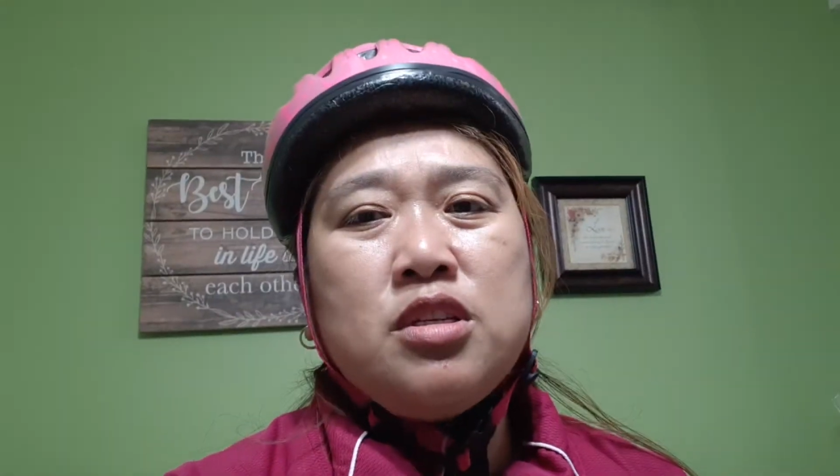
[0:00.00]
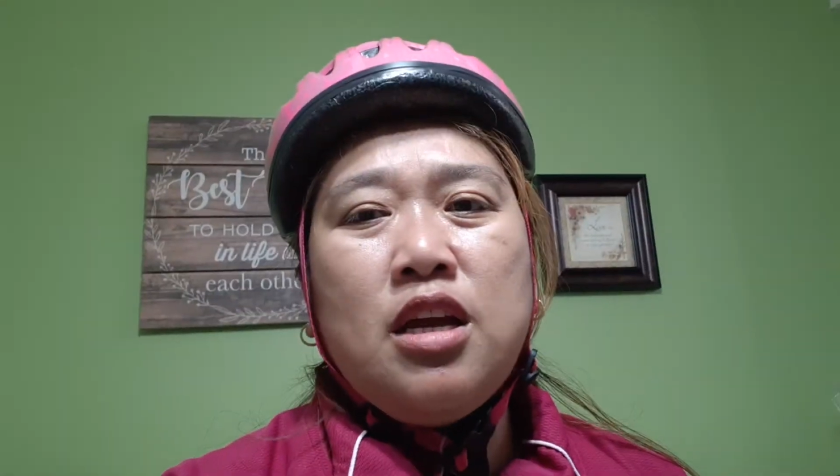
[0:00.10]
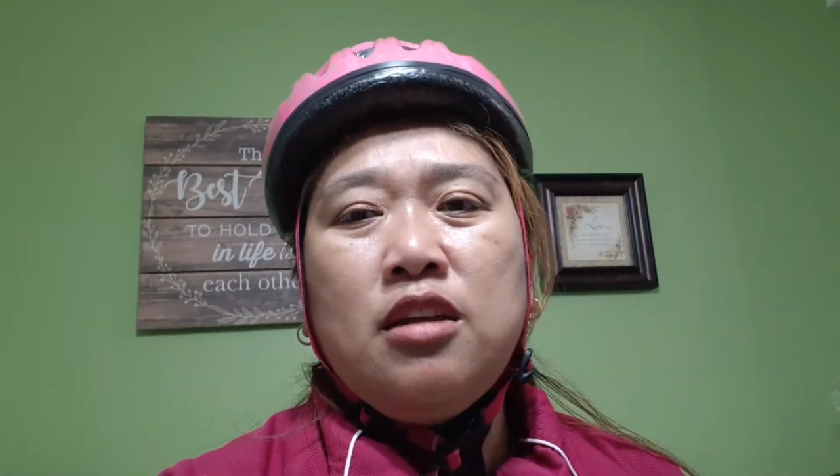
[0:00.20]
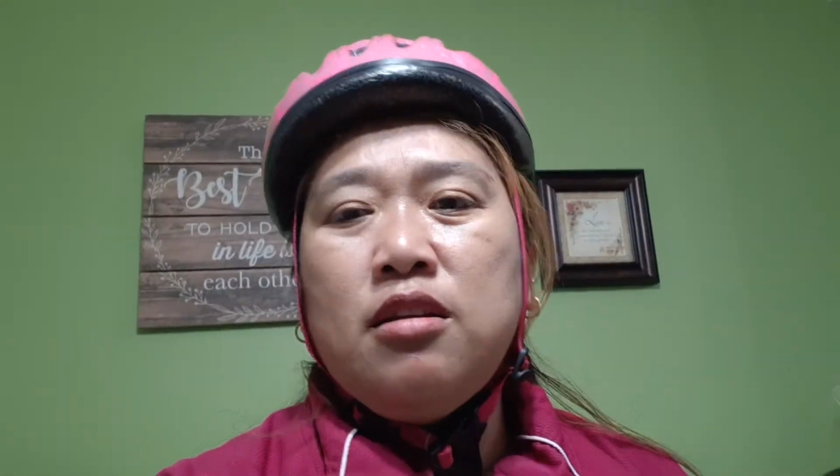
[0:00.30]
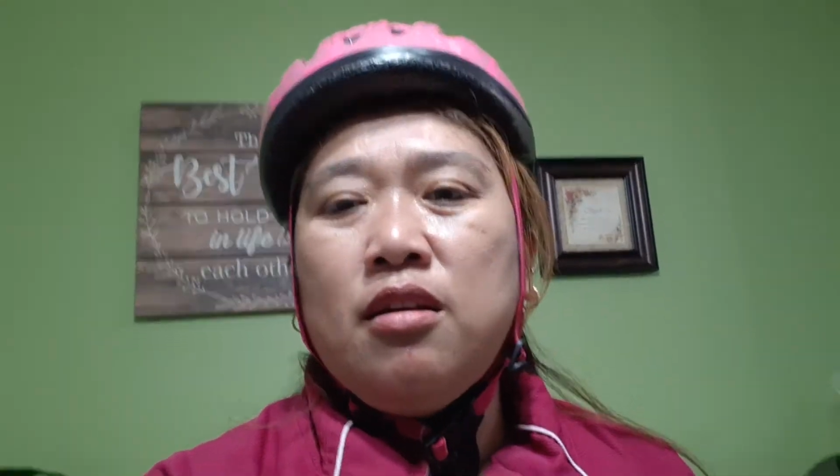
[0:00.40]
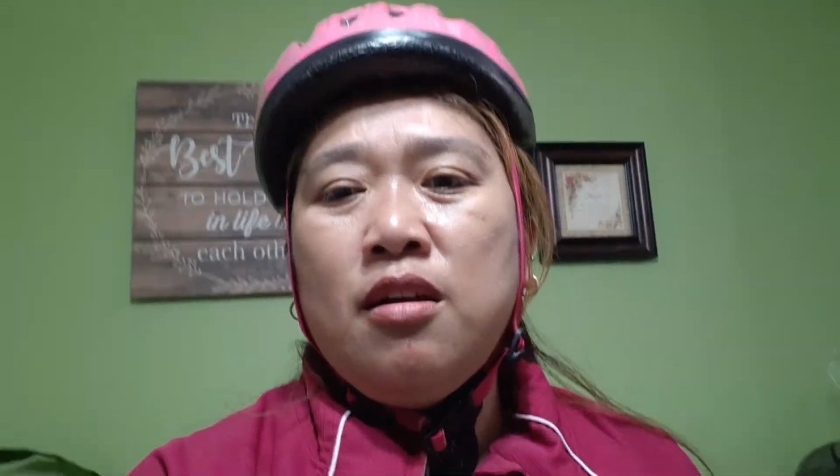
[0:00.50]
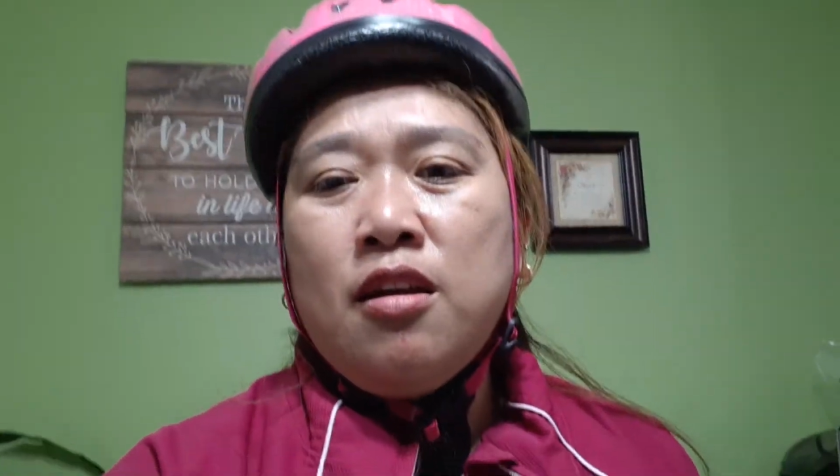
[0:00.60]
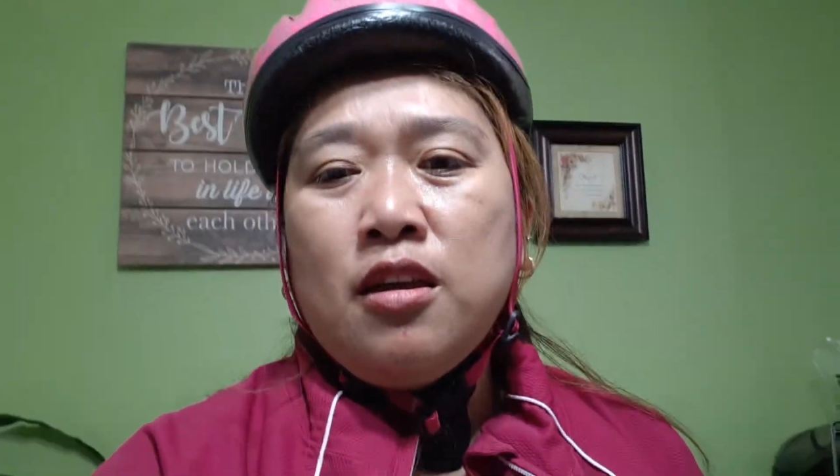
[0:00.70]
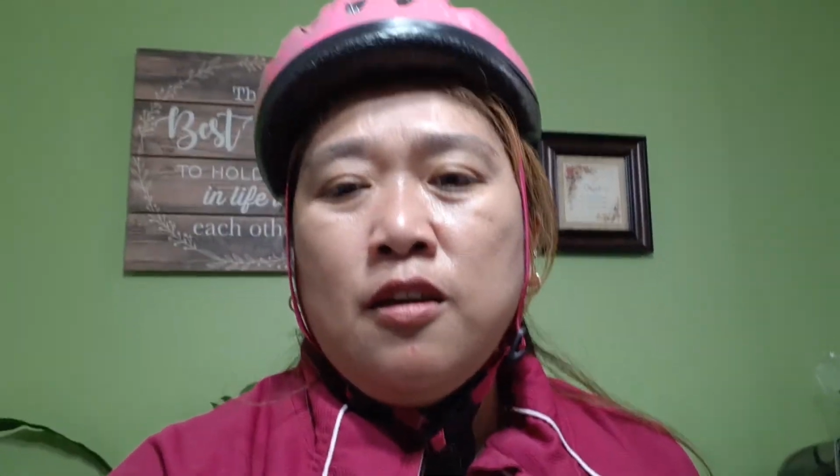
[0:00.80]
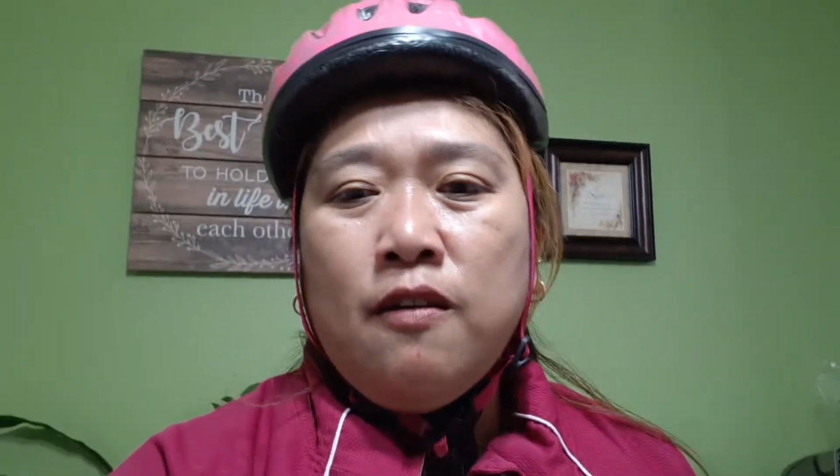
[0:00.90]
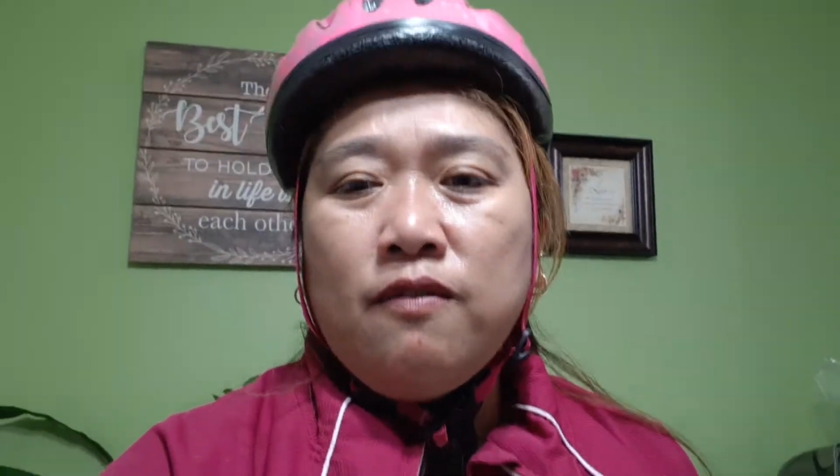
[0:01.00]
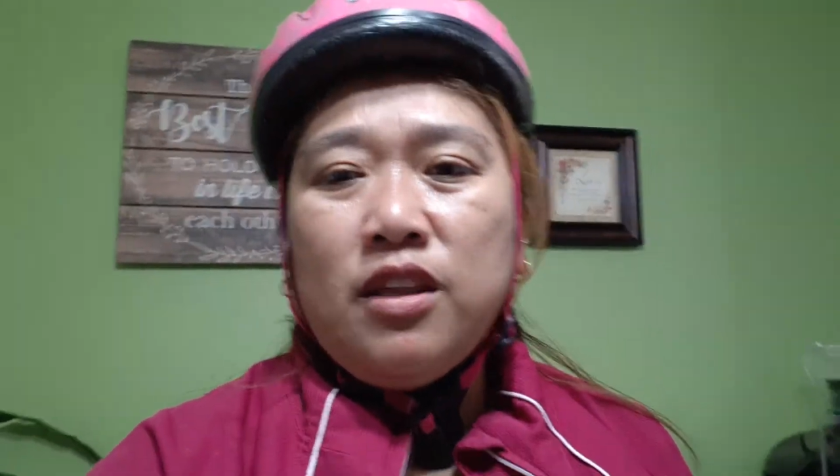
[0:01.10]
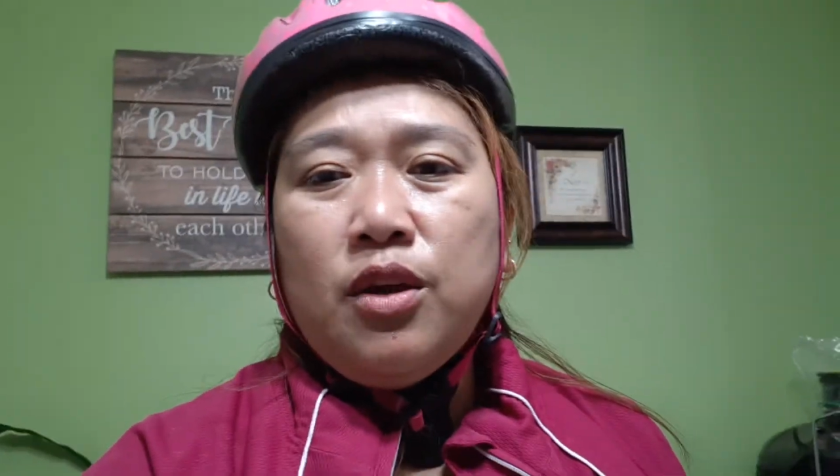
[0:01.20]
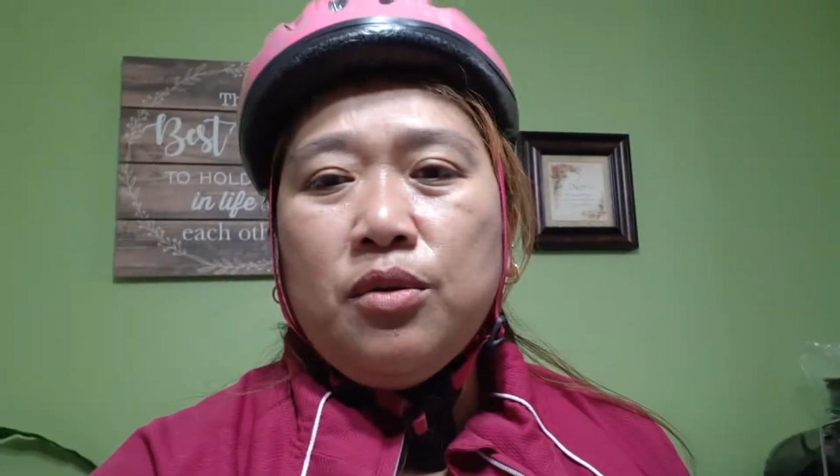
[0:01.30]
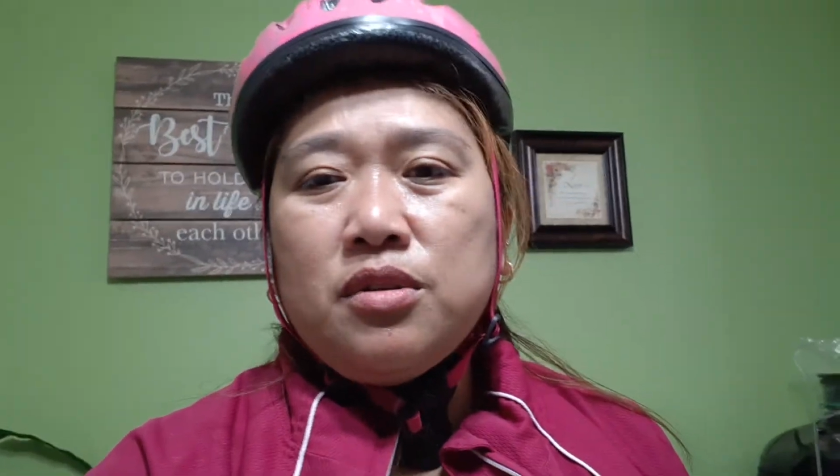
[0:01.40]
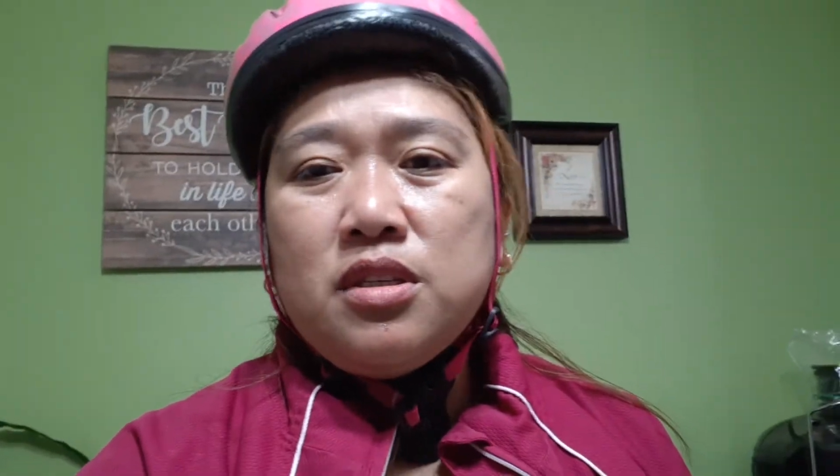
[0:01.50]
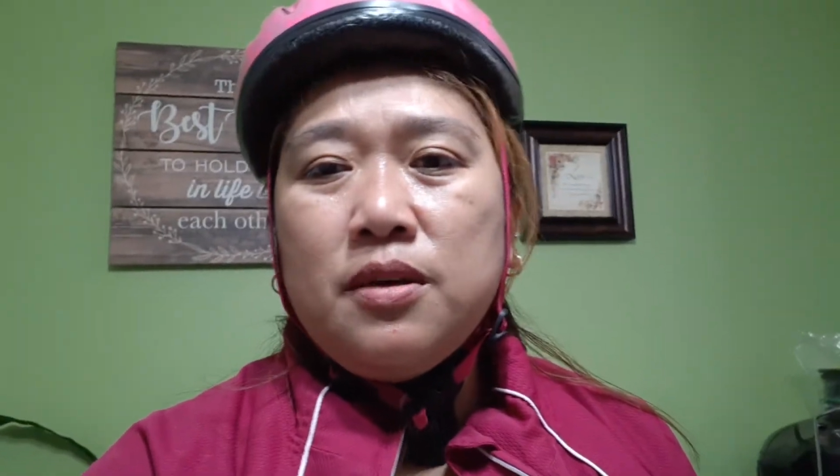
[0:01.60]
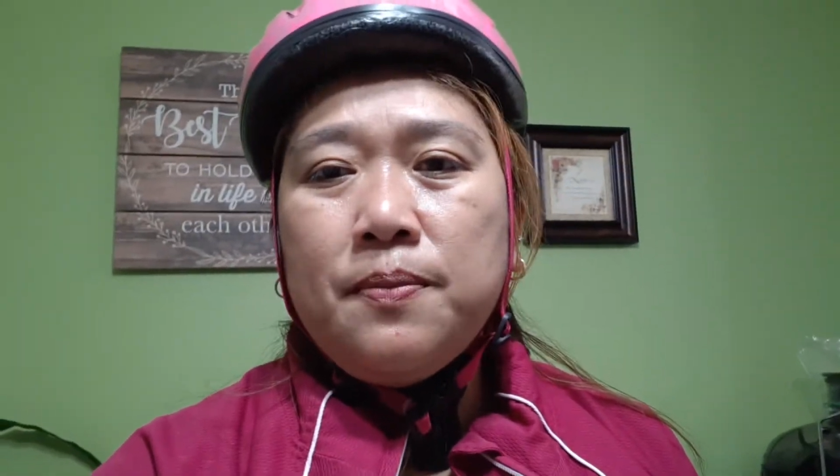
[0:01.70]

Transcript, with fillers: and videos